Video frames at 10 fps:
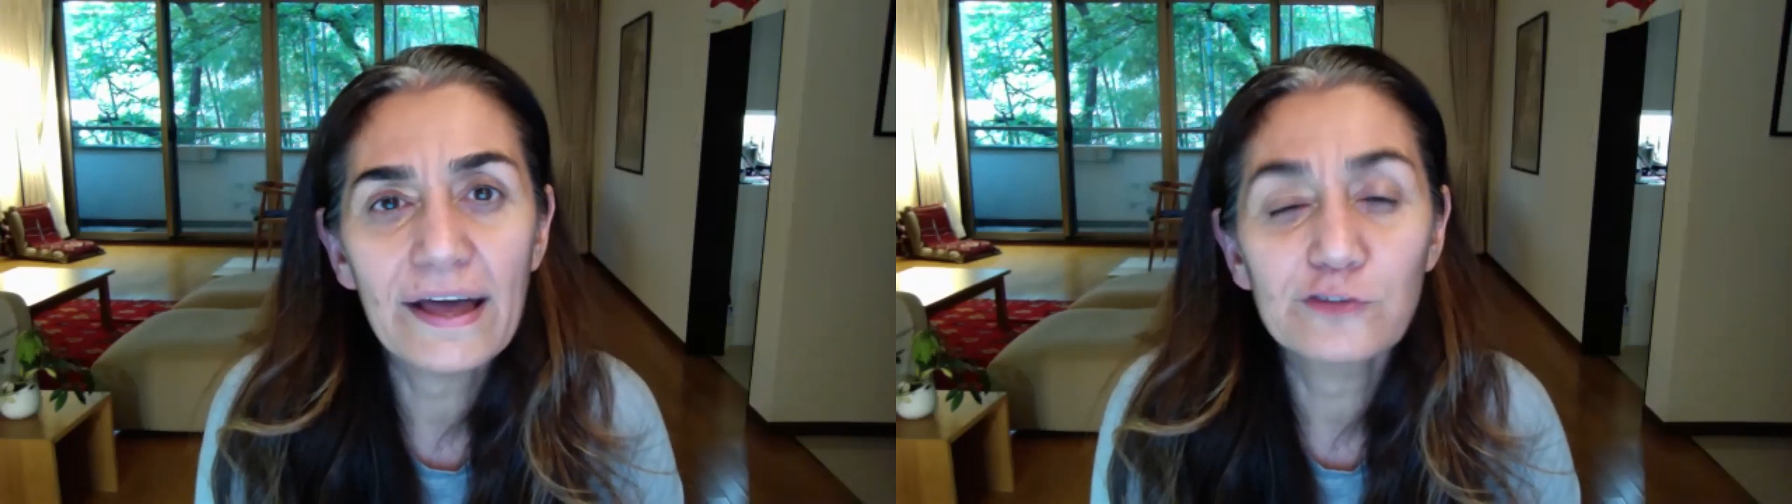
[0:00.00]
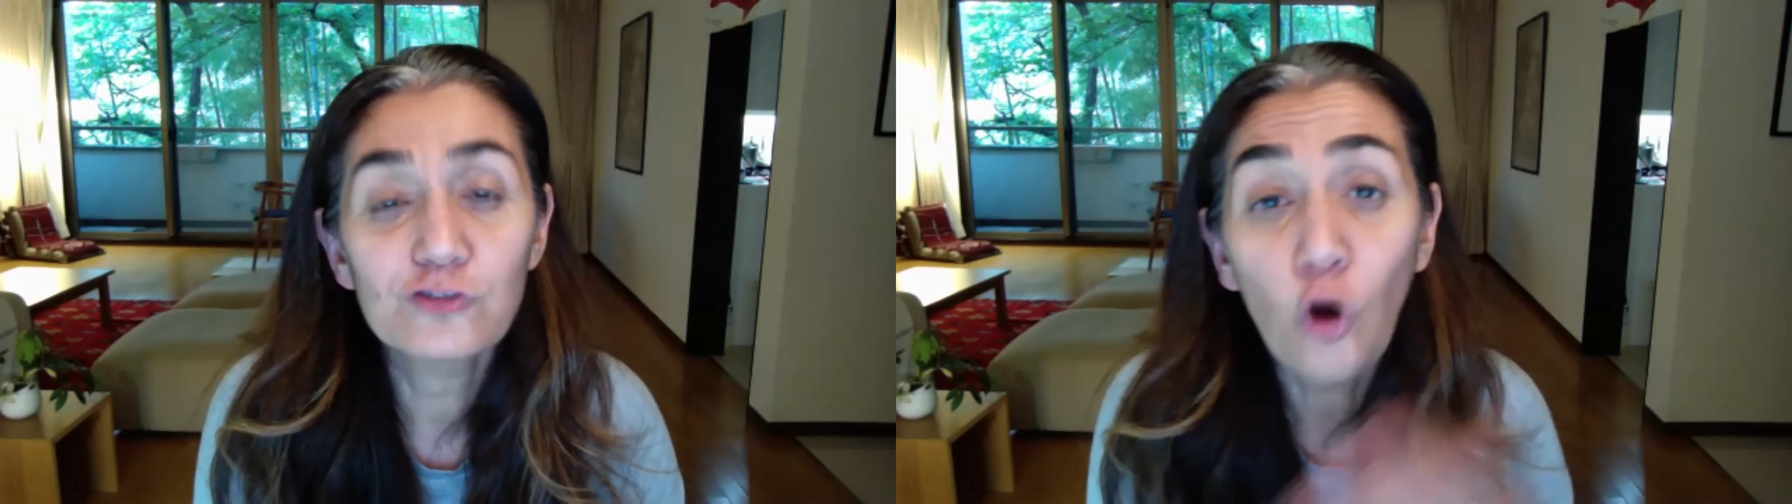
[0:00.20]

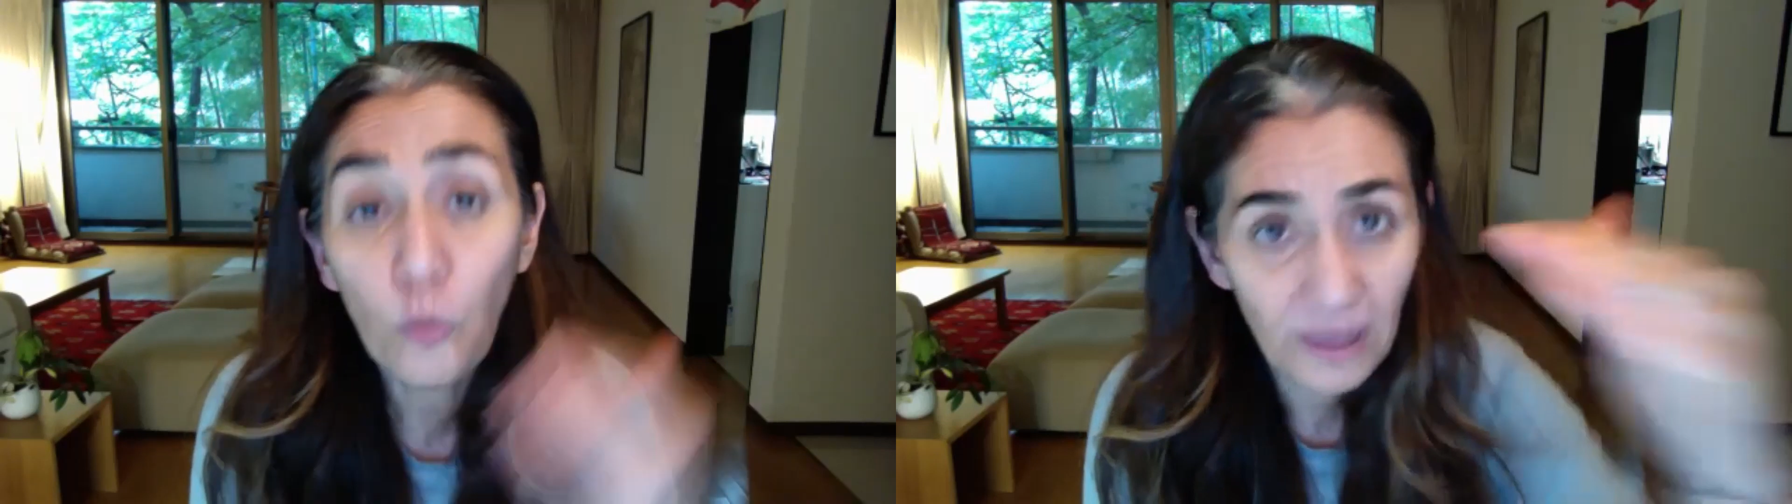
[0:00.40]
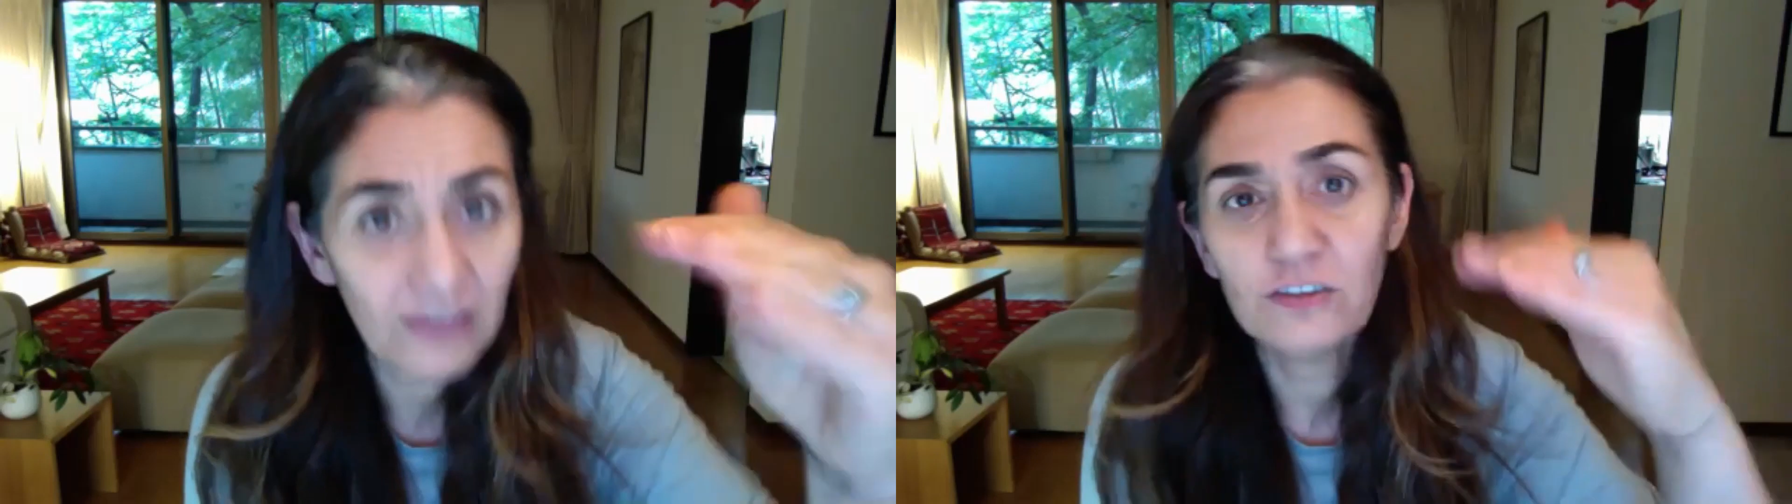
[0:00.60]

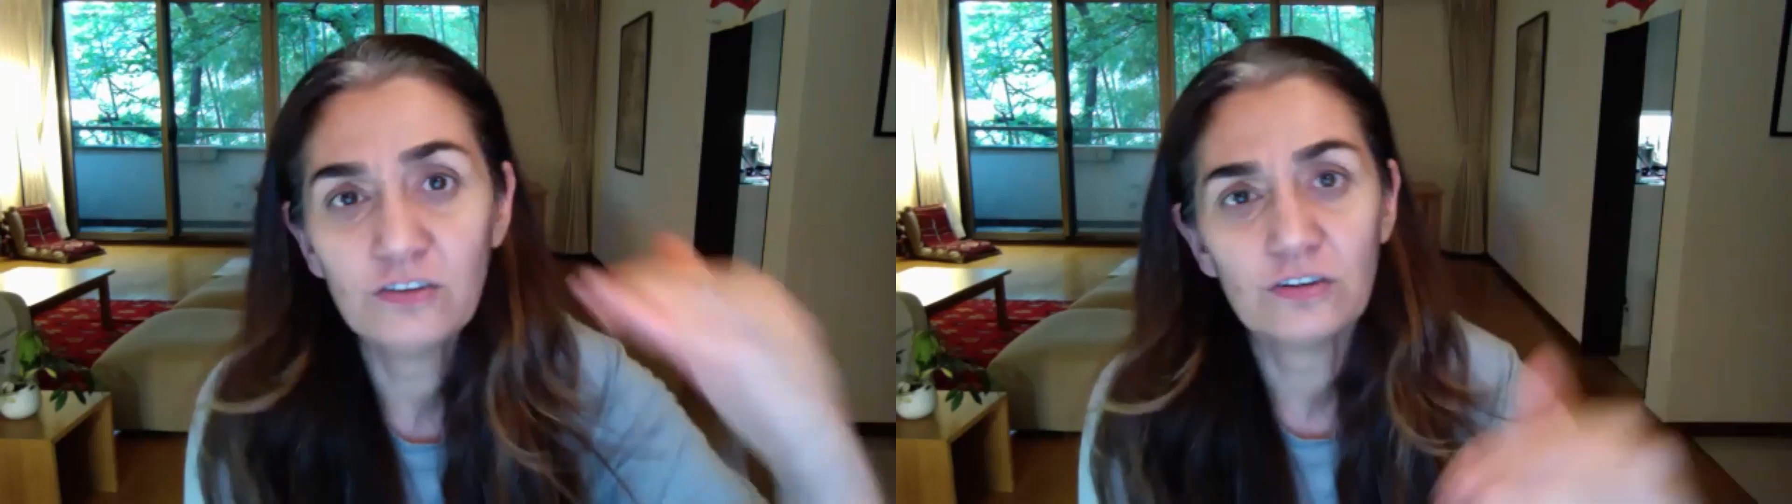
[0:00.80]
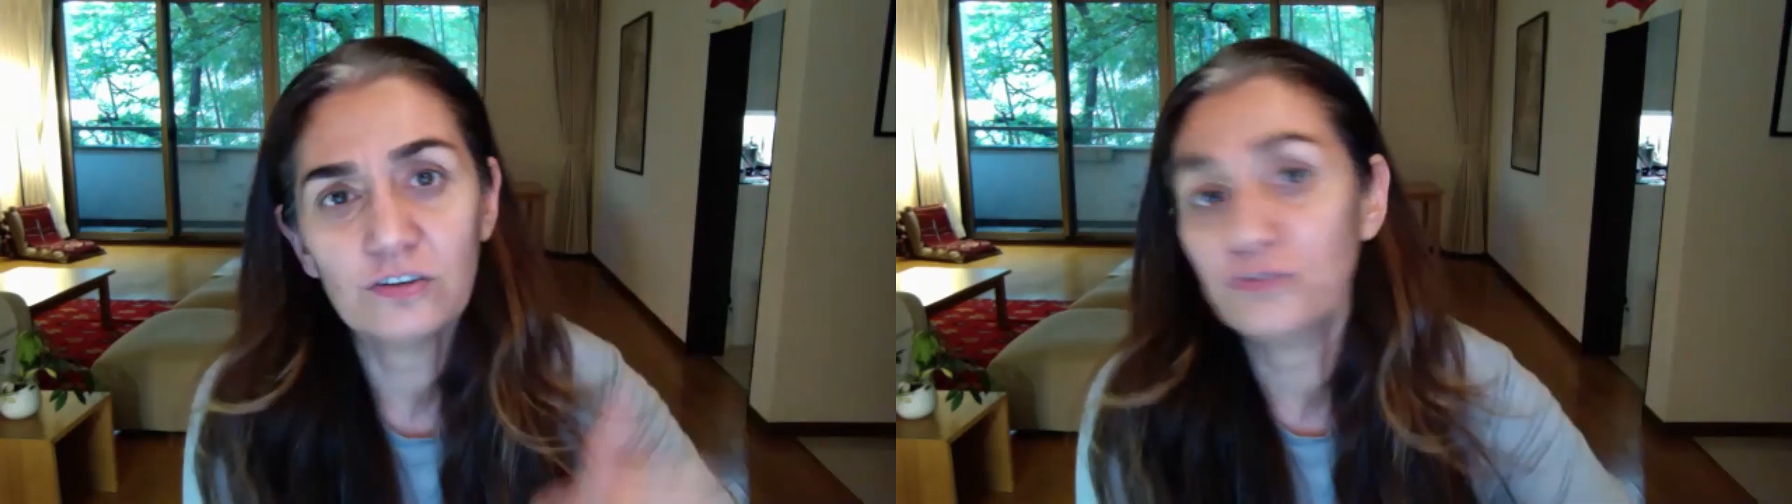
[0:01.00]
top
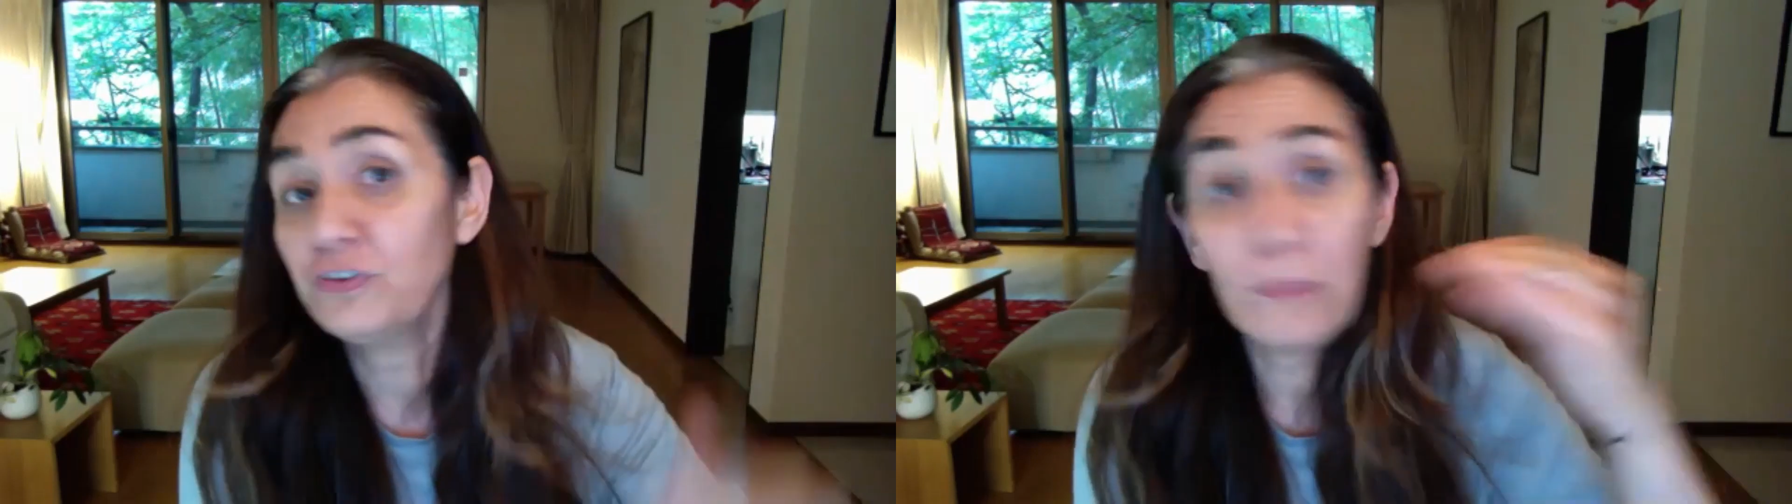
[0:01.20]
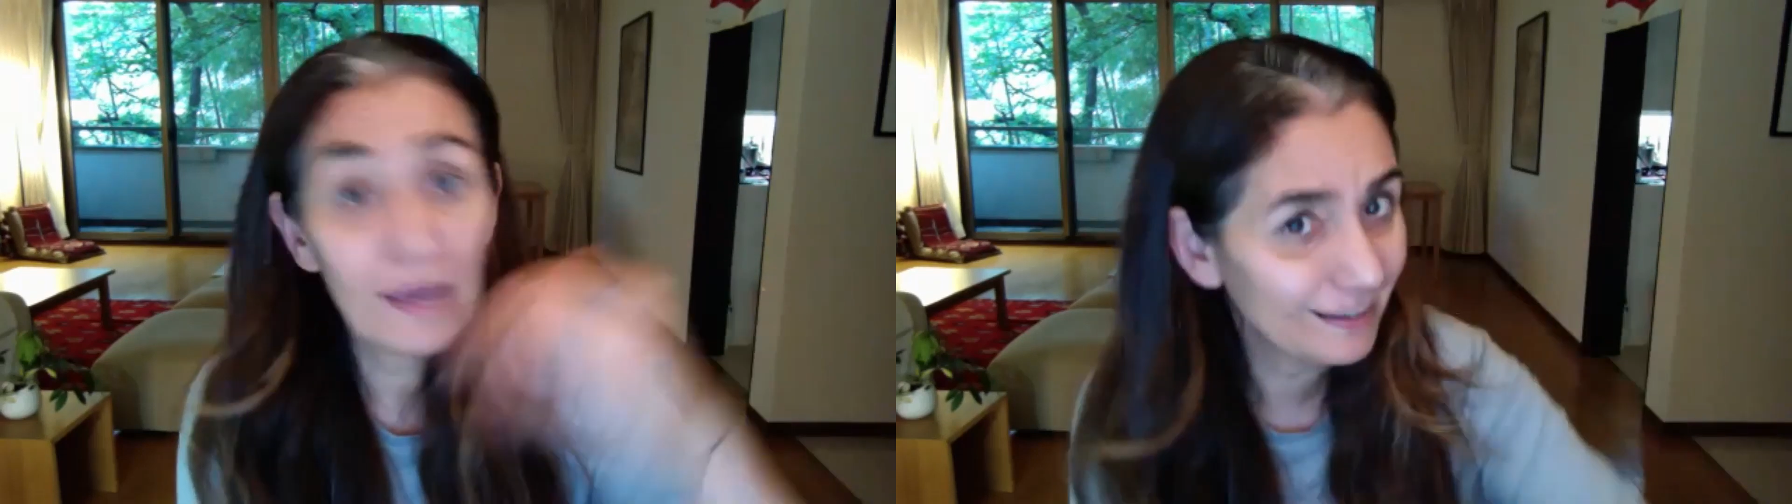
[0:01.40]
editors,
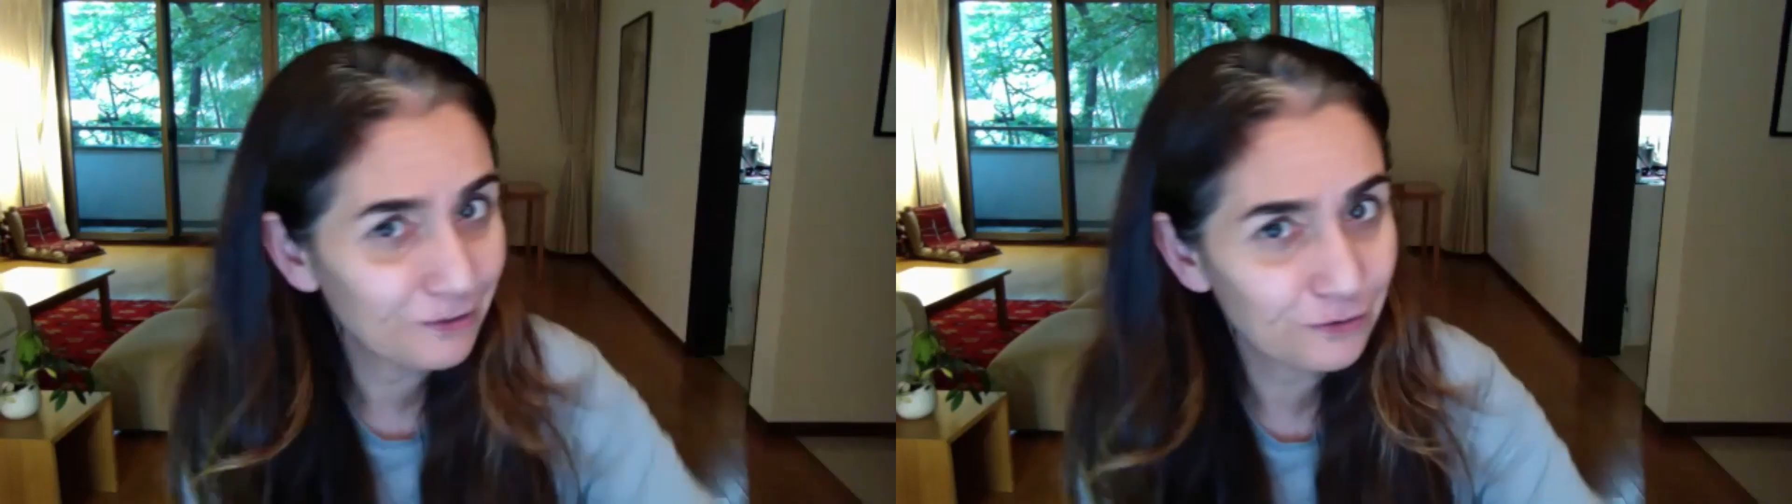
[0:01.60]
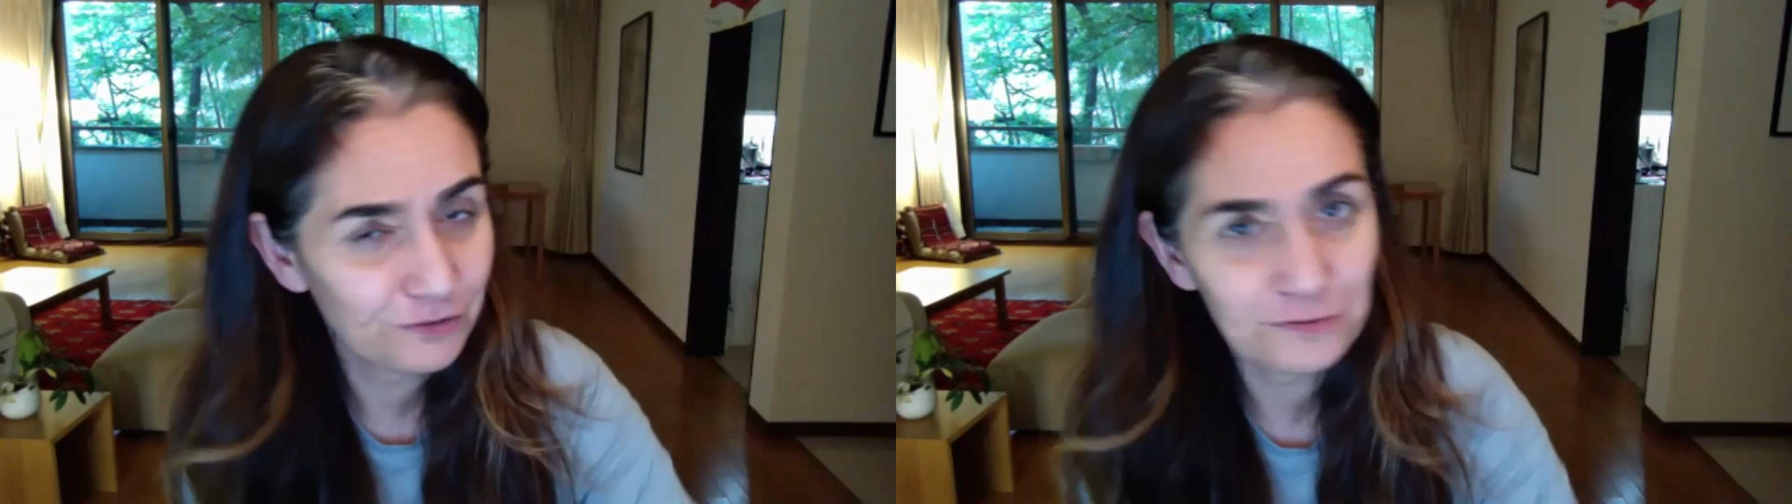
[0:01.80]
female editors,